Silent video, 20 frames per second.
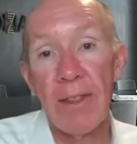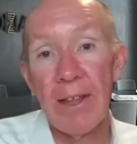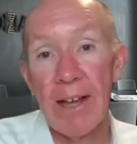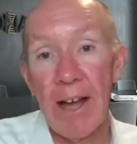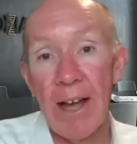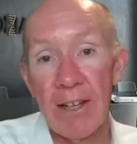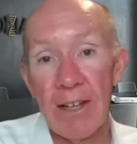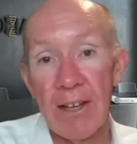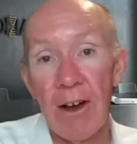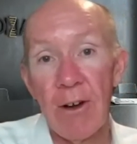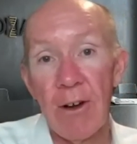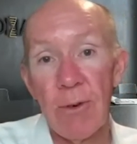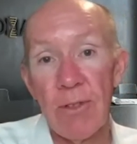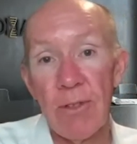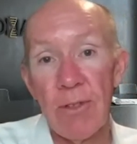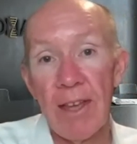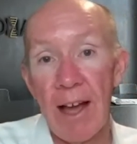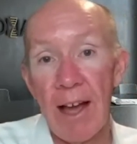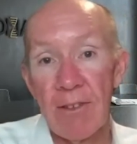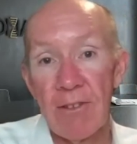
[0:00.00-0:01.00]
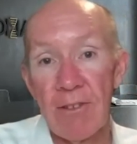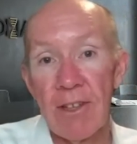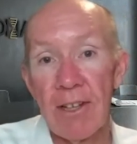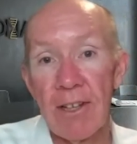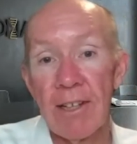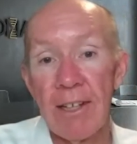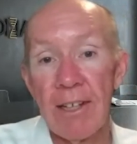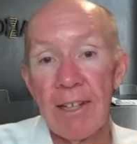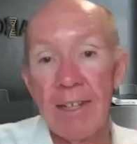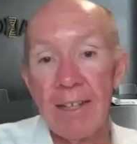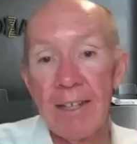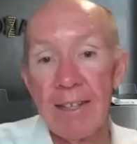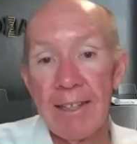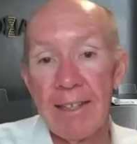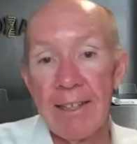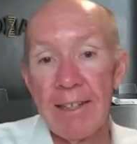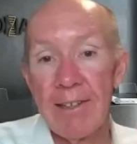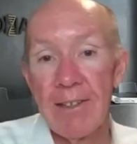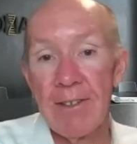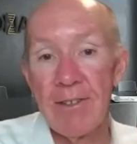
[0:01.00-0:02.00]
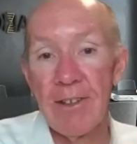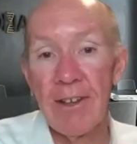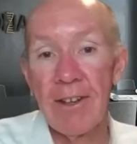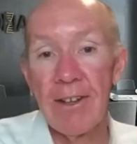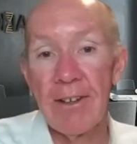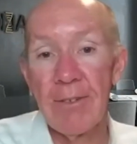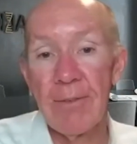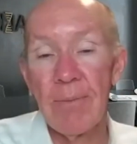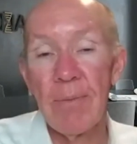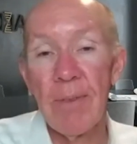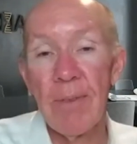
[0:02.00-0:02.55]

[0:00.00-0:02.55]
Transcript: they're going to go with the answer. So